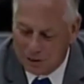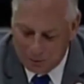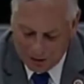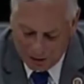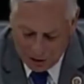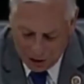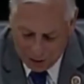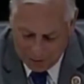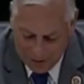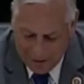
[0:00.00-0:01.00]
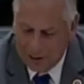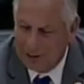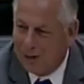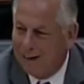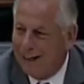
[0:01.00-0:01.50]
Commission Chairman,
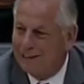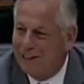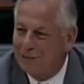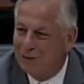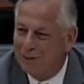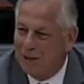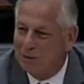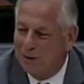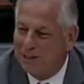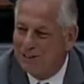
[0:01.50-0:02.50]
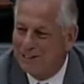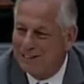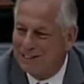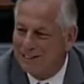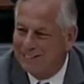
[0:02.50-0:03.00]
so I'll ask him the same question.
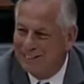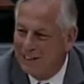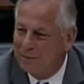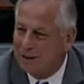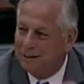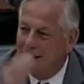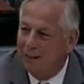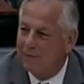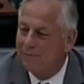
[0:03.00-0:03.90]
So, but